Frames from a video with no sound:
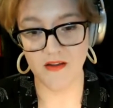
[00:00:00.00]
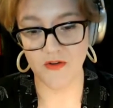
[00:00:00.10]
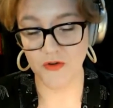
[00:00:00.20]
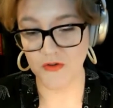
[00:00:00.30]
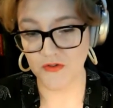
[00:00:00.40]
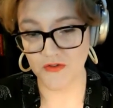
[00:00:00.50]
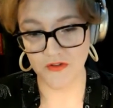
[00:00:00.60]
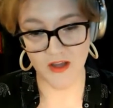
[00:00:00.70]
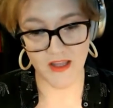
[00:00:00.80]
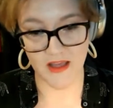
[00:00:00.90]
those,
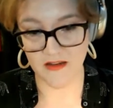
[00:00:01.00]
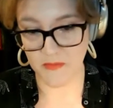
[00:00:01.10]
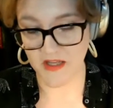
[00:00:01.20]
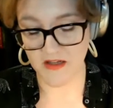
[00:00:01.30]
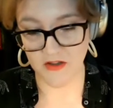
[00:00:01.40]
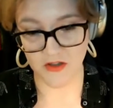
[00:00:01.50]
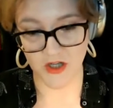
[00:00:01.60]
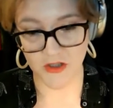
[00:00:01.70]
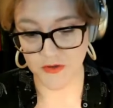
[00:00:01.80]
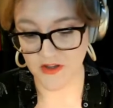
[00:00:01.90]
again, depending on the
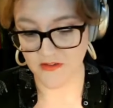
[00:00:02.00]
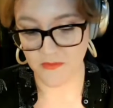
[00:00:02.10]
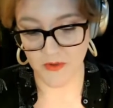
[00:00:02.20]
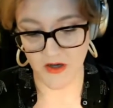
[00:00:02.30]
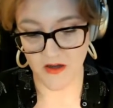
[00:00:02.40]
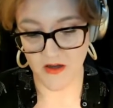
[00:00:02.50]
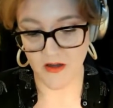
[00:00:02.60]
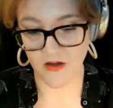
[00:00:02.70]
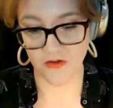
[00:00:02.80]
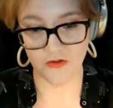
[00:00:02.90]
countries, but
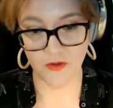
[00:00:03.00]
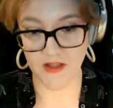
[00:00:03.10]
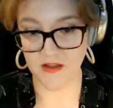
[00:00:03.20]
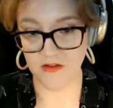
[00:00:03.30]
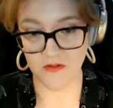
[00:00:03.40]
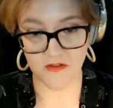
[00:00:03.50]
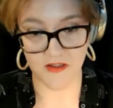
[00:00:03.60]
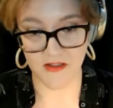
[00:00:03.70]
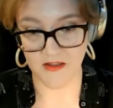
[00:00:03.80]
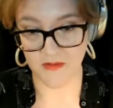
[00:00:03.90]
Australia and New
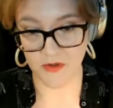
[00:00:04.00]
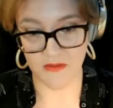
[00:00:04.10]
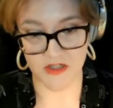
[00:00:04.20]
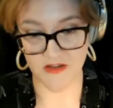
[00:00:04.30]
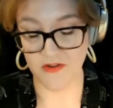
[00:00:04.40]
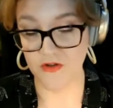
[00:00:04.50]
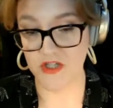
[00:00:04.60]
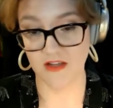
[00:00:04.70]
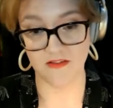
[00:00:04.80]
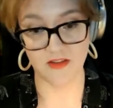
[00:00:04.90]
Zealand, they pretty much have no
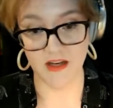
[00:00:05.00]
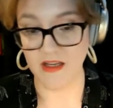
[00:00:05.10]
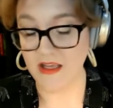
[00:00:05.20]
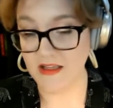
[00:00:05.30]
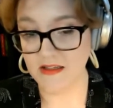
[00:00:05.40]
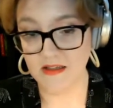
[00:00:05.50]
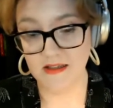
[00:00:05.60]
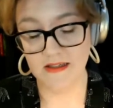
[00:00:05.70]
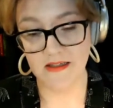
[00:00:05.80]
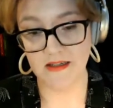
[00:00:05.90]
chance of getting in,
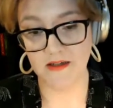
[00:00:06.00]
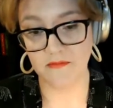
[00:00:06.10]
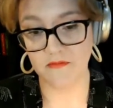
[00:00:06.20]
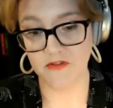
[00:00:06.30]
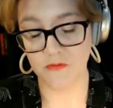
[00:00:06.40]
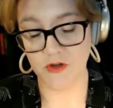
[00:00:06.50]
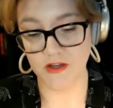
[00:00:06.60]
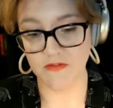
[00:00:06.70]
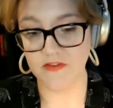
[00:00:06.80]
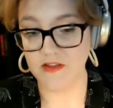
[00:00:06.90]
from what
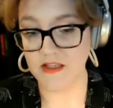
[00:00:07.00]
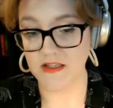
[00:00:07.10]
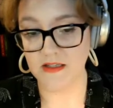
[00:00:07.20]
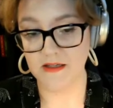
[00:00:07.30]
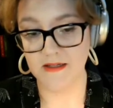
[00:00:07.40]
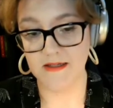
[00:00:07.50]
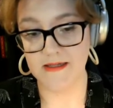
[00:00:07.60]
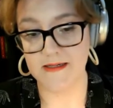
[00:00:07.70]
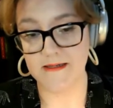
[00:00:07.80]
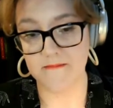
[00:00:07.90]
I've seen.
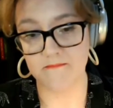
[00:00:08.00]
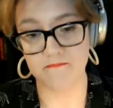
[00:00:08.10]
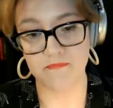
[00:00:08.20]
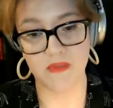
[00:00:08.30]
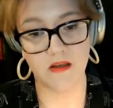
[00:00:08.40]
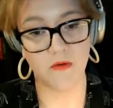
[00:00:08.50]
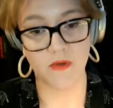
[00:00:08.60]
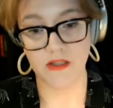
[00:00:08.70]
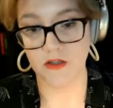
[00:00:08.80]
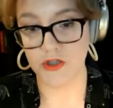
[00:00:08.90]

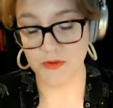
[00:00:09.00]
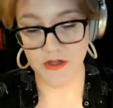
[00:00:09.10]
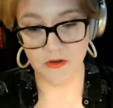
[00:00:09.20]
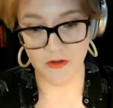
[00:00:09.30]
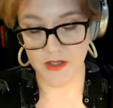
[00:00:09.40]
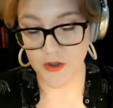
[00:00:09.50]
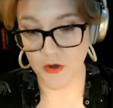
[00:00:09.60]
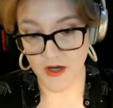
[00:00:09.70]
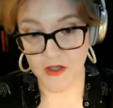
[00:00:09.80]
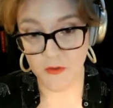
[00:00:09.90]
Really a trickle. I
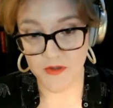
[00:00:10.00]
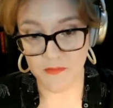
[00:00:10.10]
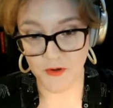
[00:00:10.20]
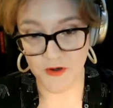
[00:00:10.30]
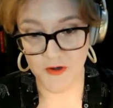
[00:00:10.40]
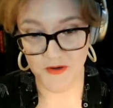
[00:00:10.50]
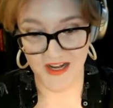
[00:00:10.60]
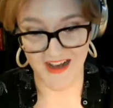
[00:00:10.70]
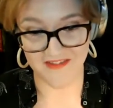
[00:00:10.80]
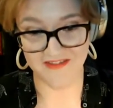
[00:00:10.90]
know people who
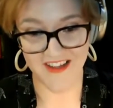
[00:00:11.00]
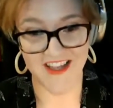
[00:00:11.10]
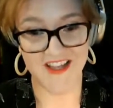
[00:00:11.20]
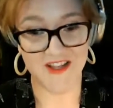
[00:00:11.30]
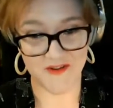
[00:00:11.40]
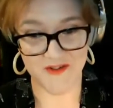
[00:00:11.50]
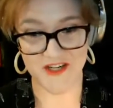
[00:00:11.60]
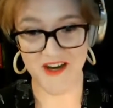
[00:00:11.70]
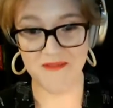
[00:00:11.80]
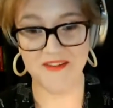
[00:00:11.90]
have new
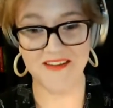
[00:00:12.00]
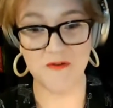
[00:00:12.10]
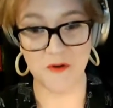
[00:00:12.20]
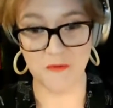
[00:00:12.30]
jobs and who